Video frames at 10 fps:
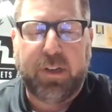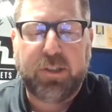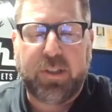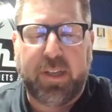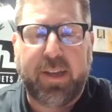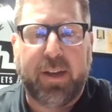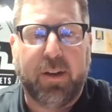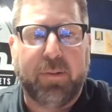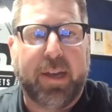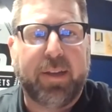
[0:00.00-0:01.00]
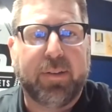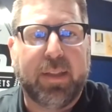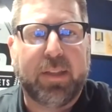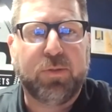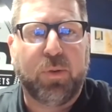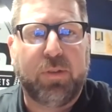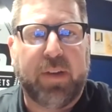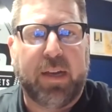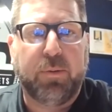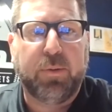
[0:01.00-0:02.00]
fresh, clean air, right? That's what we
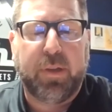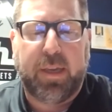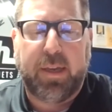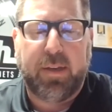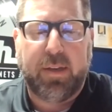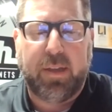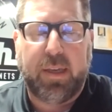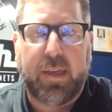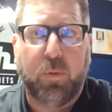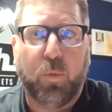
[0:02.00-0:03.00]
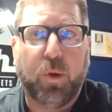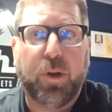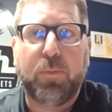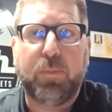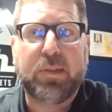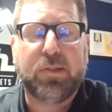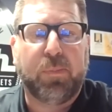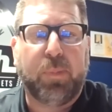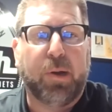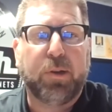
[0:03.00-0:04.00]
found. And we're in the business
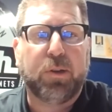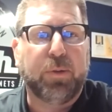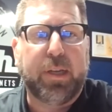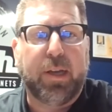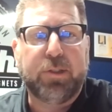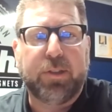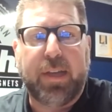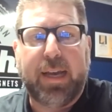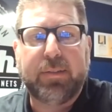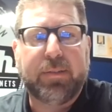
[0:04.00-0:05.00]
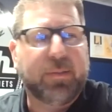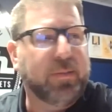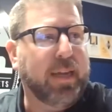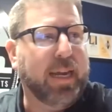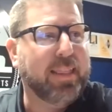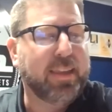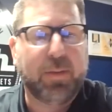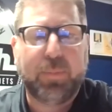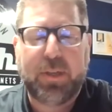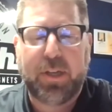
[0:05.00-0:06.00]
of particle reduction, not anything
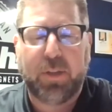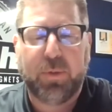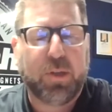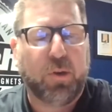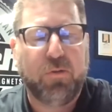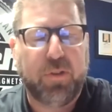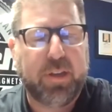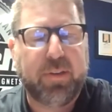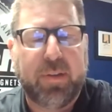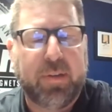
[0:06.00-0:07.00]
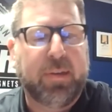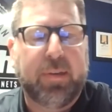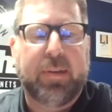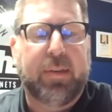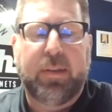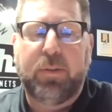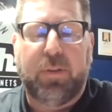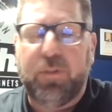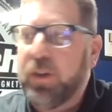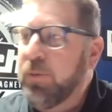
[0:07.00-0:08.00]
in particular with COVID.
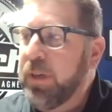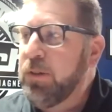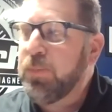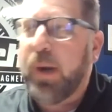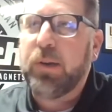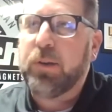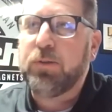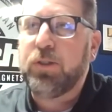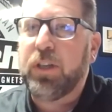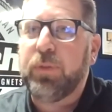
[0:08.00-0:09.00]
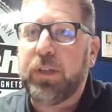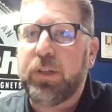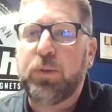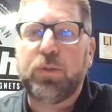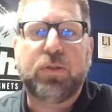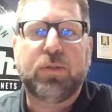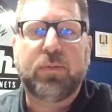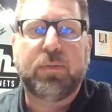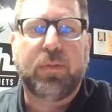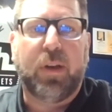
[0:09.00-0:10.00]
If you can reduce particles, you can reduce
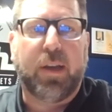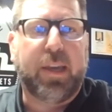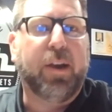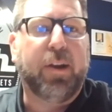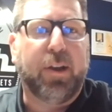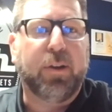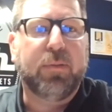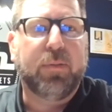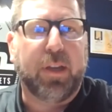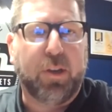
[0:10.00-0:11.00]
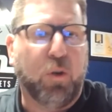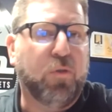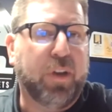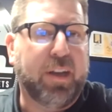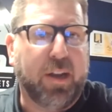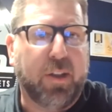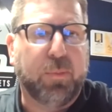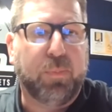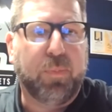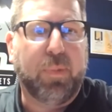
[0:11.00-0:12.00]
a carrier that COVID and other